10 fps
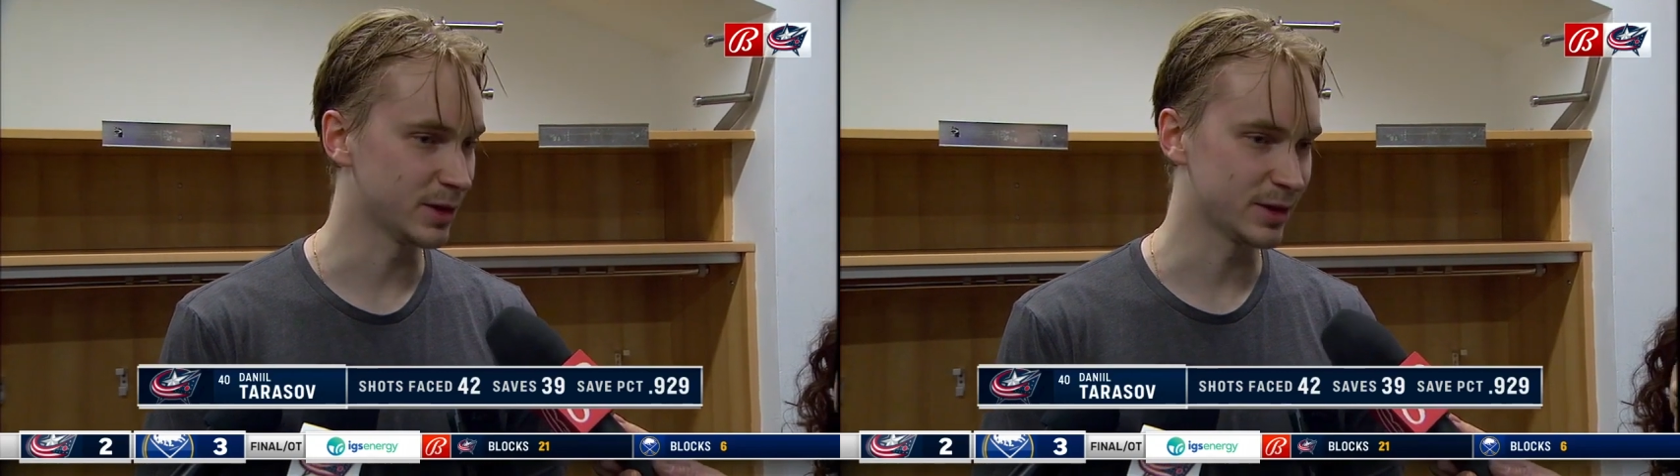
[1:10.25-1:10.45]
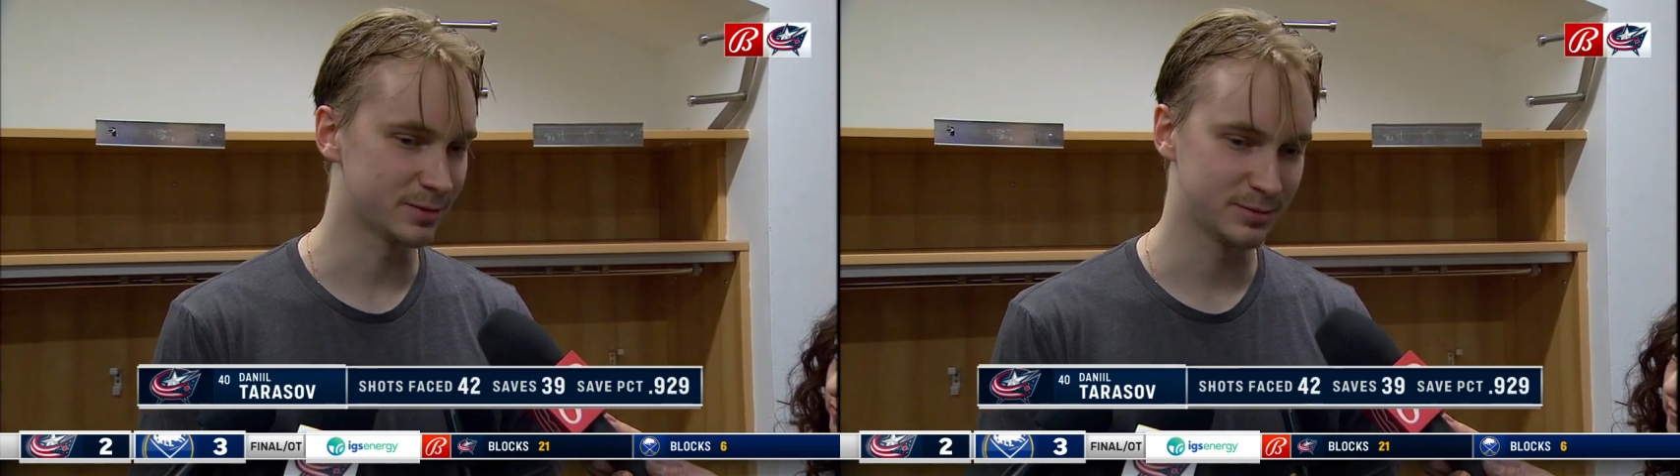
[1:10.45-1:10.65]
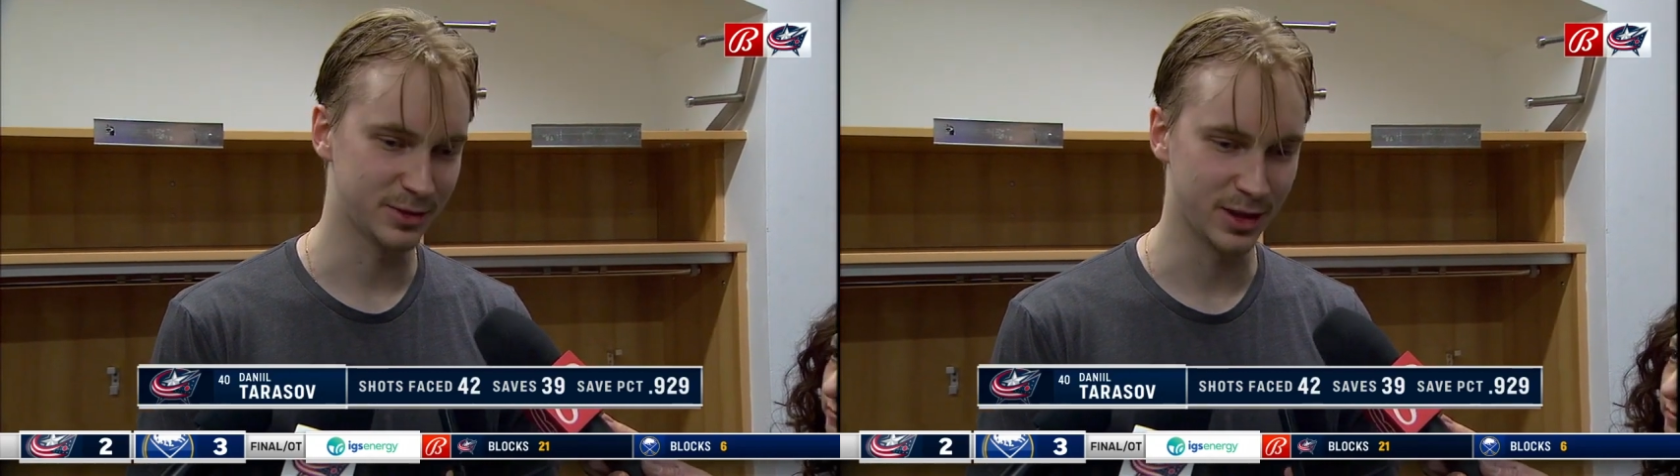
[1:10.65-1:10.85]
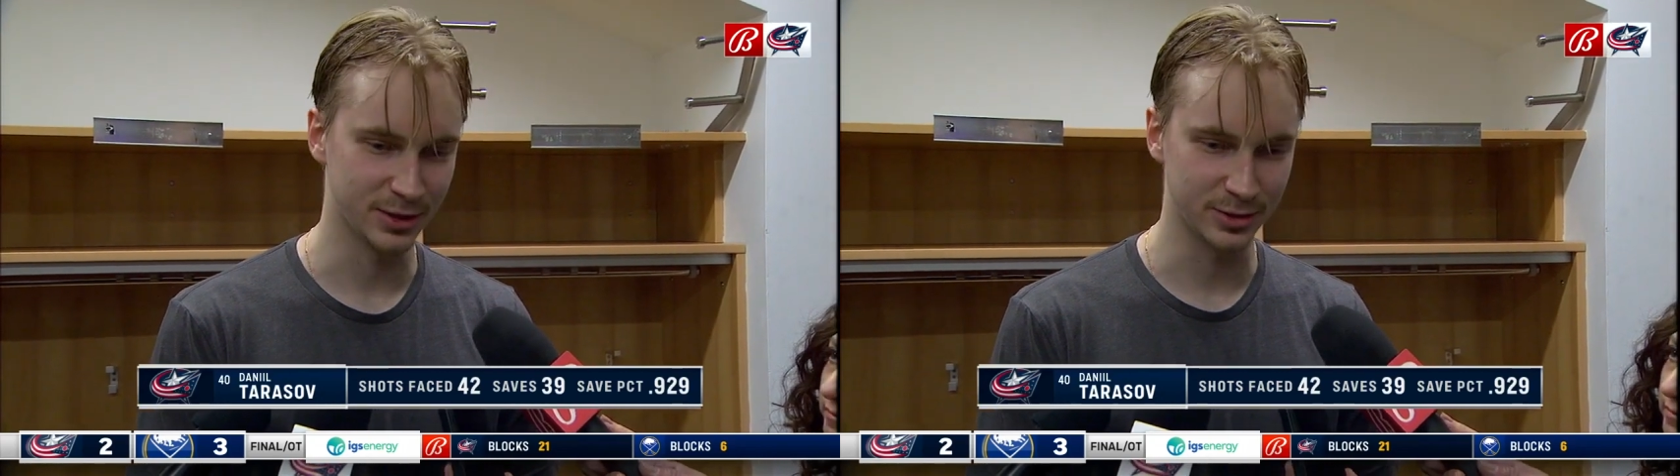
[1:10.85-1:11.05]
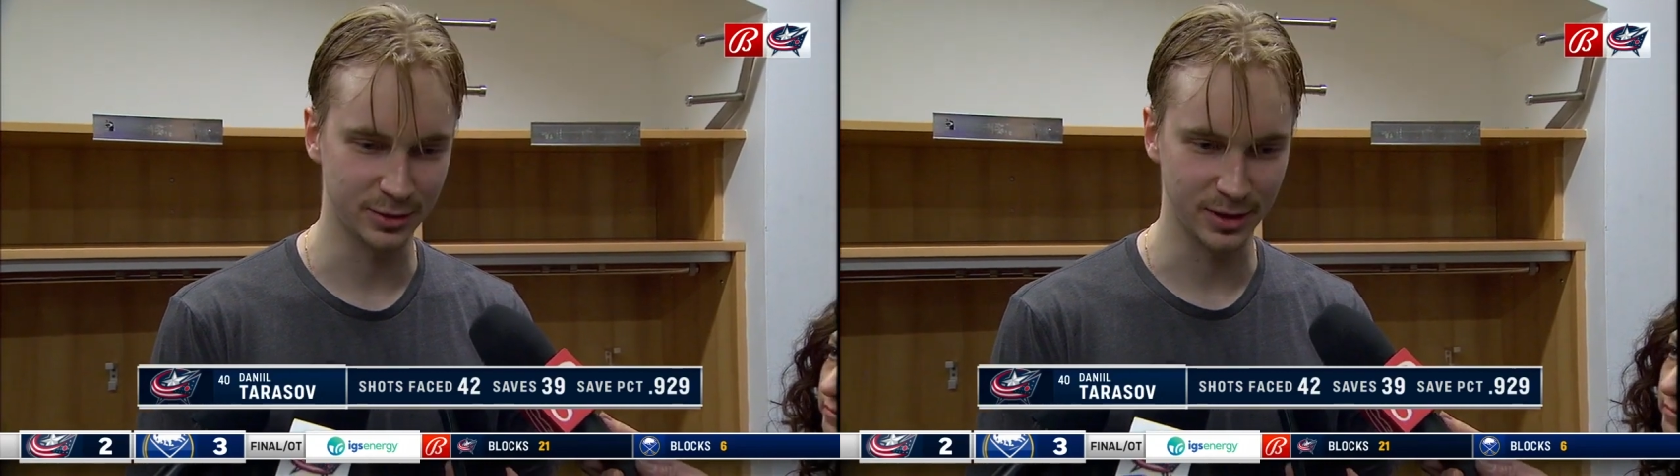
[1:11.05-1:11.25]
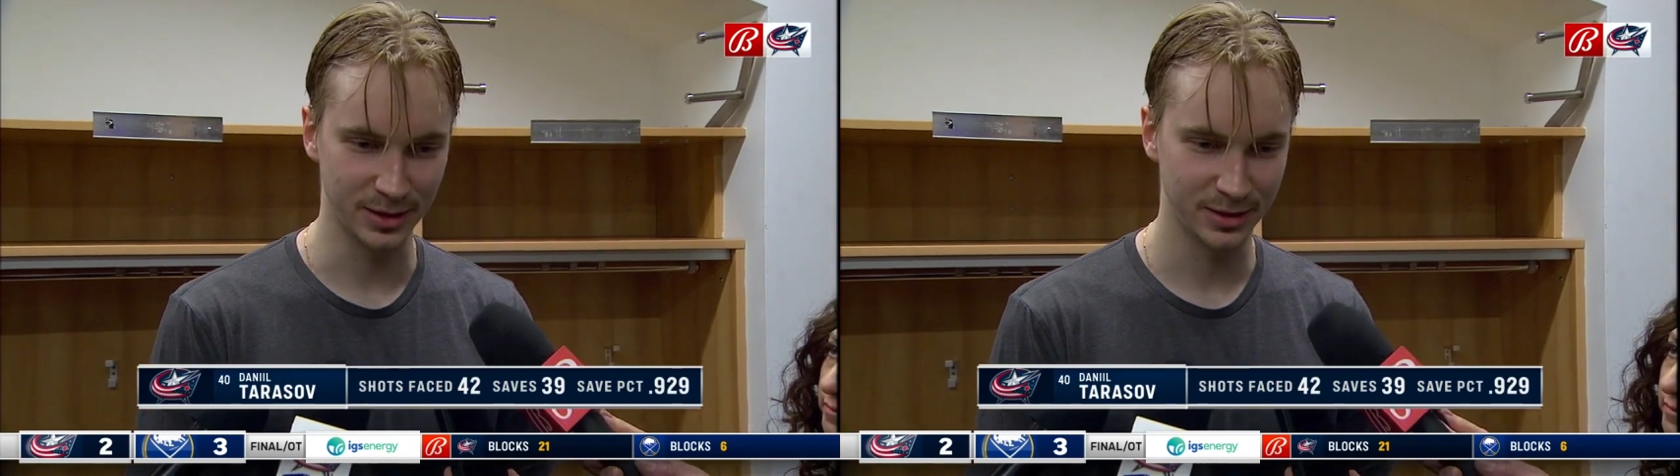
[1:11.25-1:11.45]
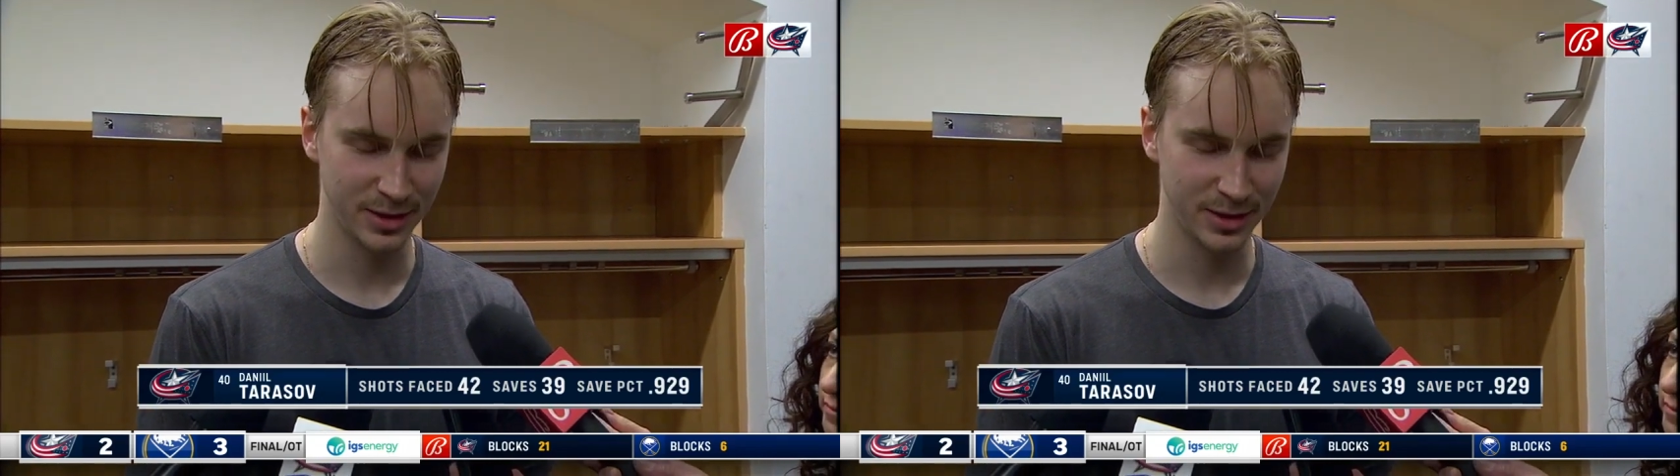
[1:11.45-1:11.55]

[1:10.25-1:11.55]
like trying to do like